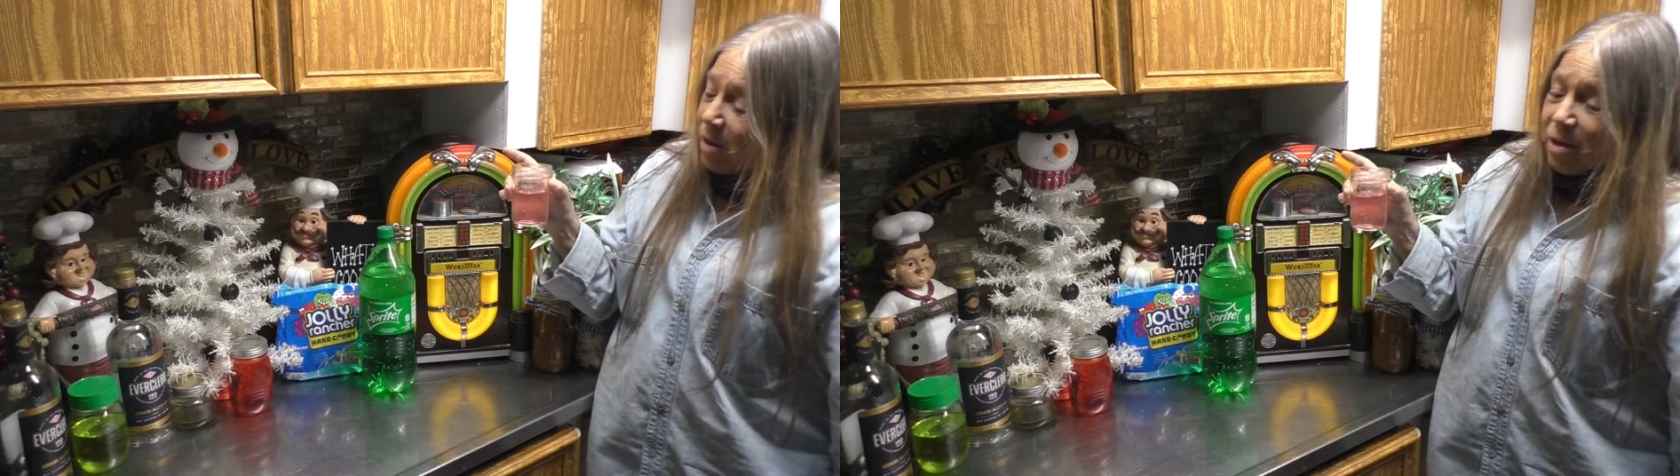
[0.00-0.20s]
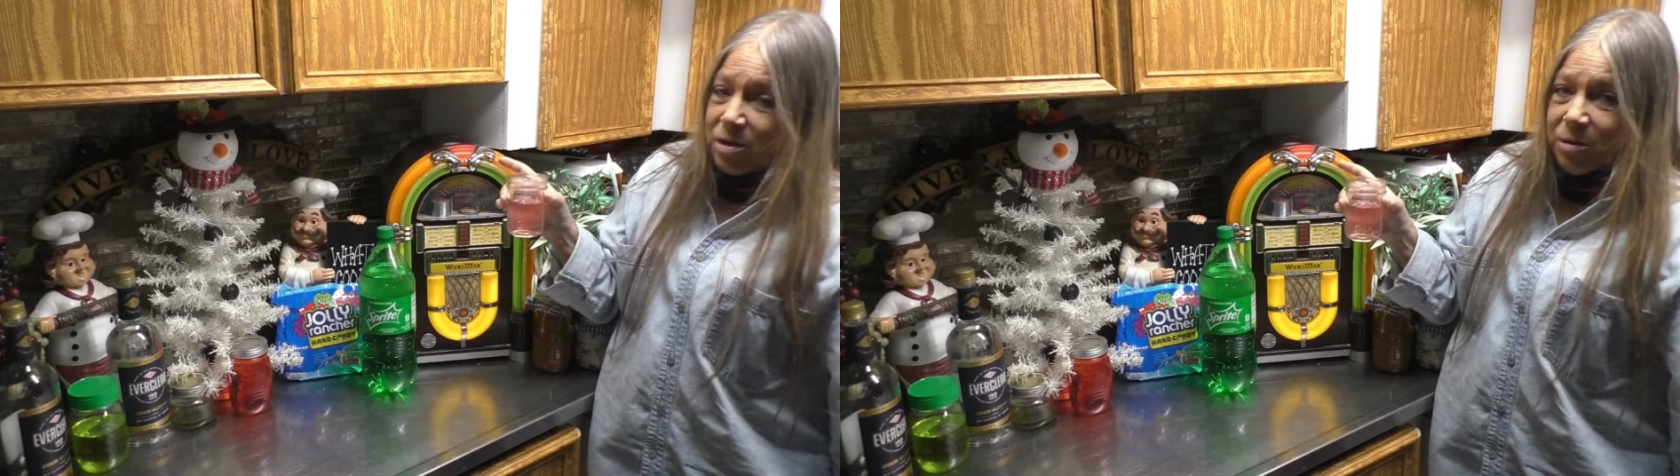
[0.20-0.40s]

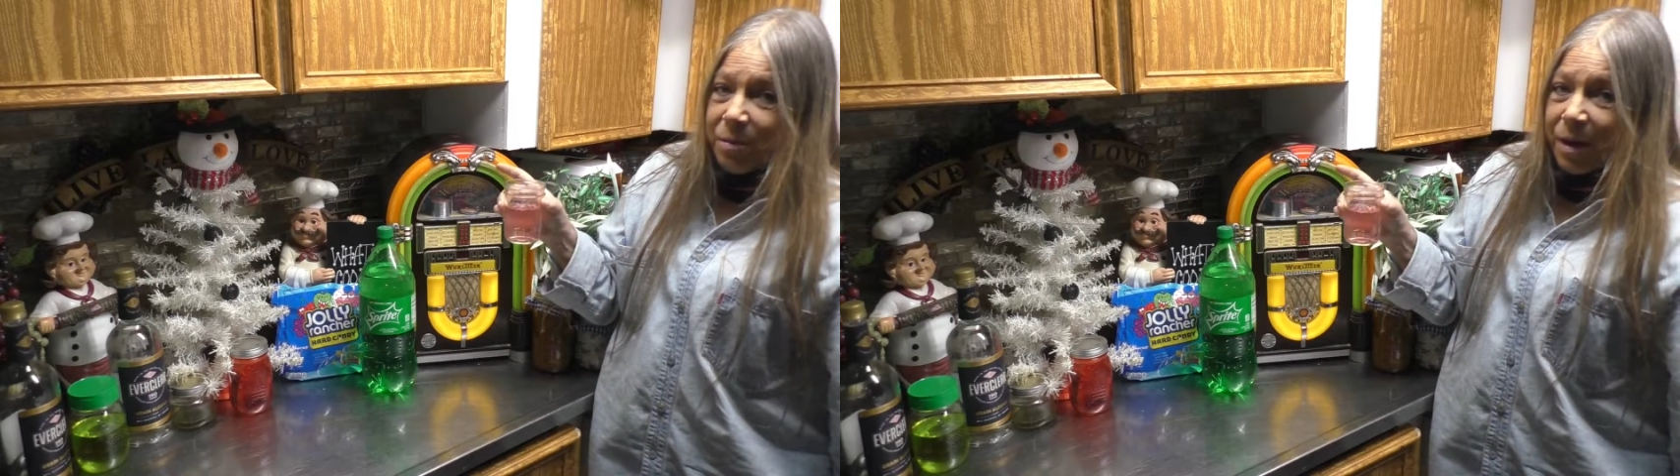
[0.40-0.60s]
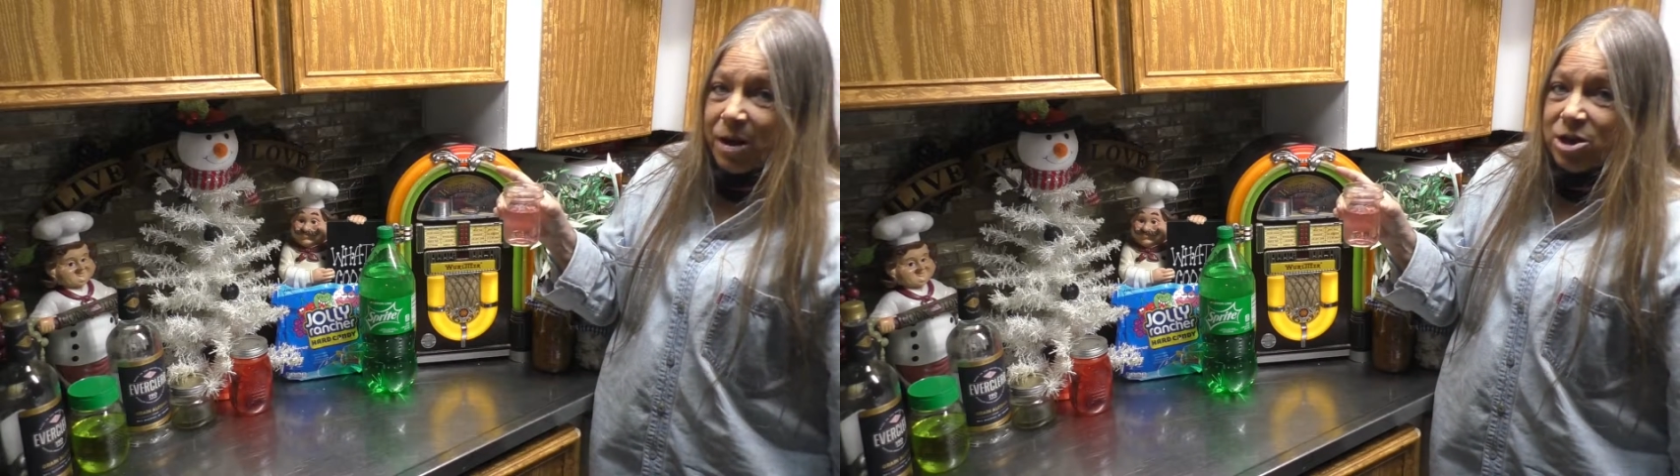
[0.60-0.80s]
into
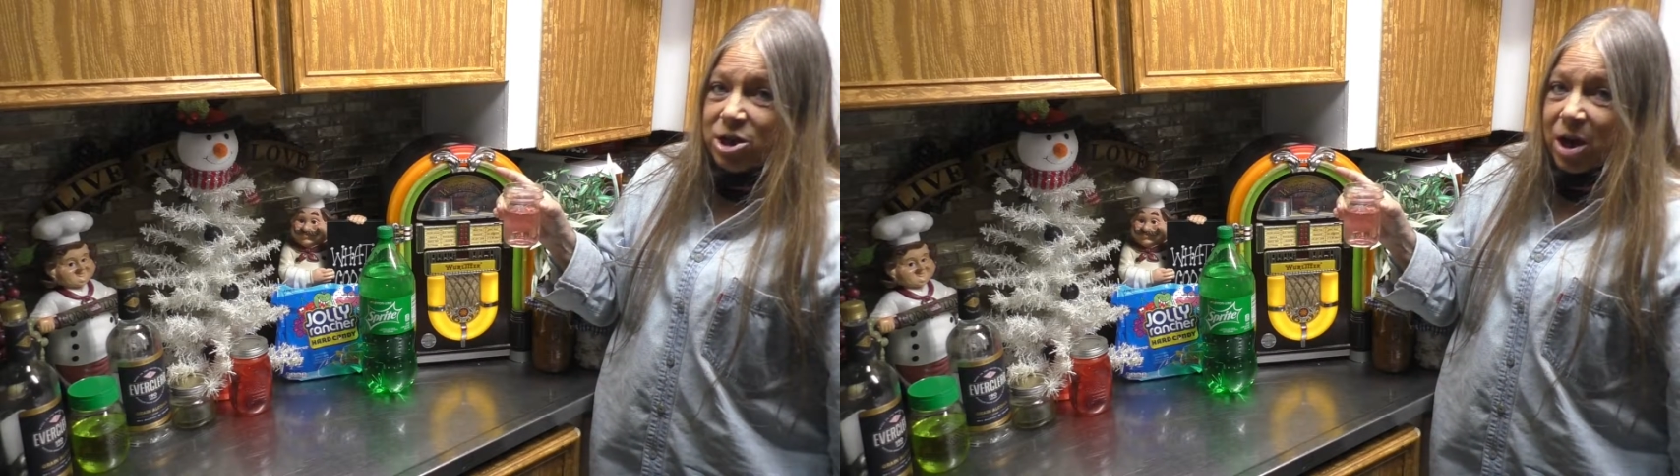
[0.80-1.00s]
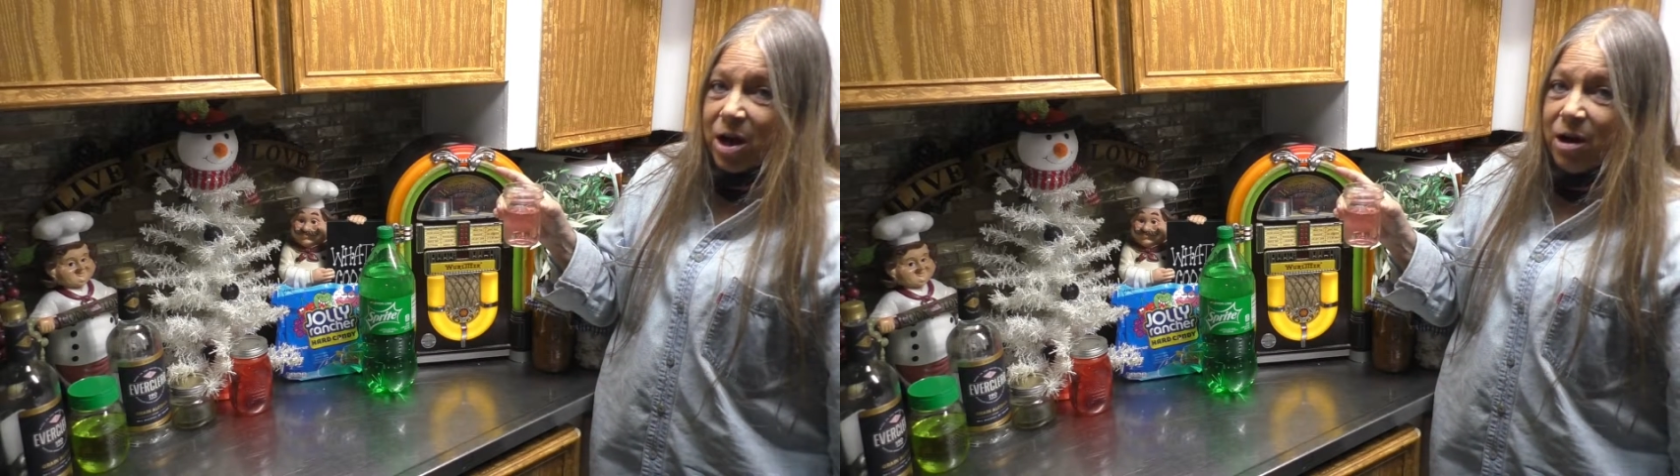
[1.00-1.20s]
my
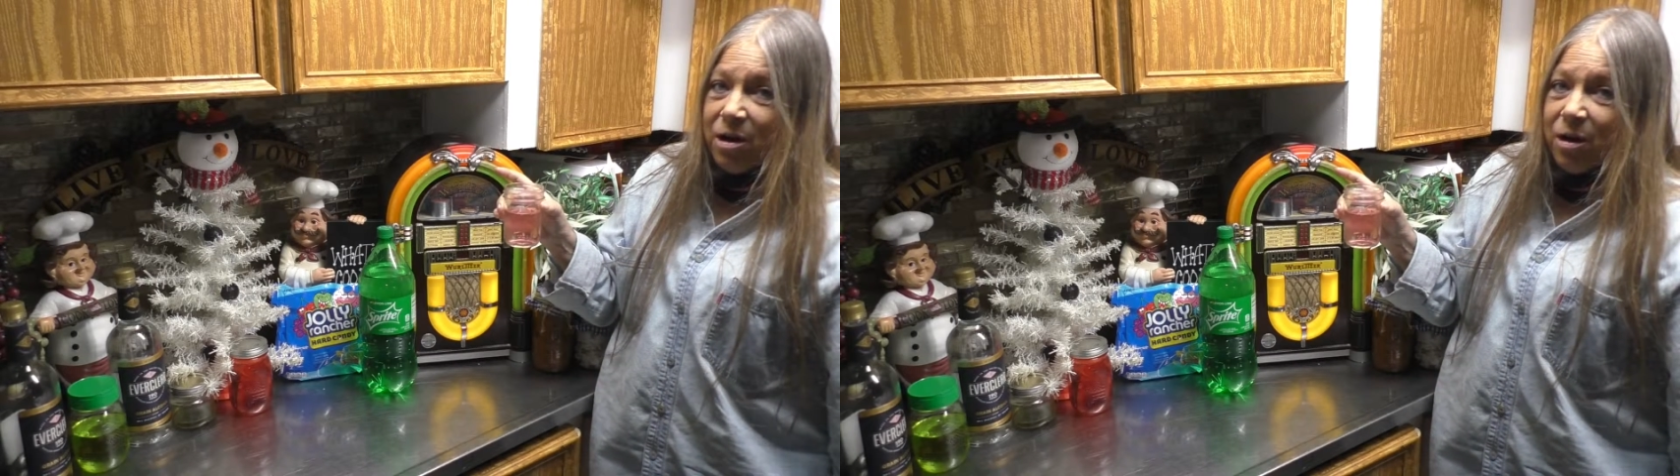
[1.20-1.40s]
jar,